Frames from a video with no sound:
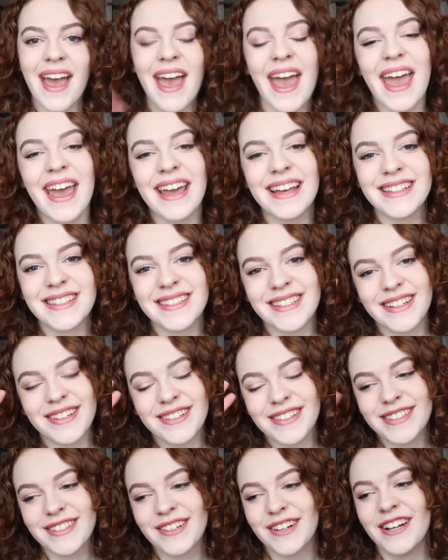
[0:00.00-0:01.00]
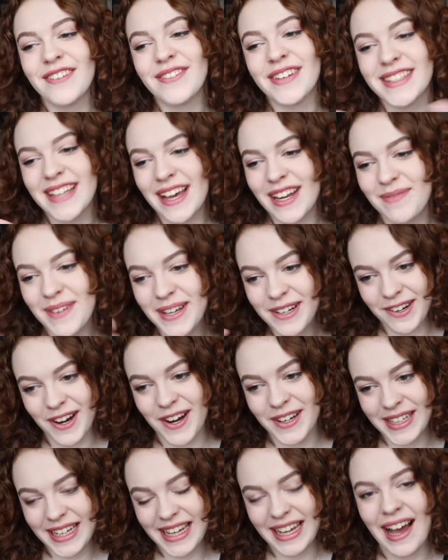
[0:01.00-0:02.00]
Hey, so sorry if I sound a bit
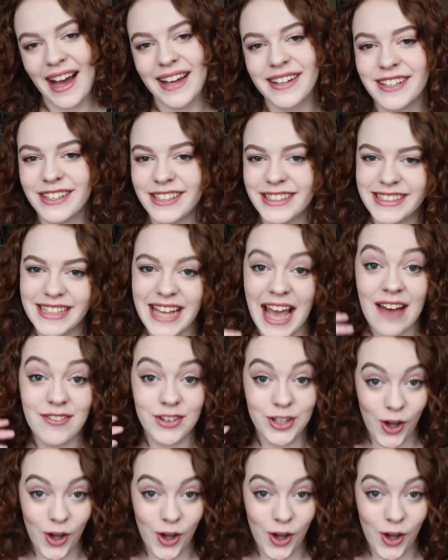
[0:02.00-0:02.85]
croaky, I currently have a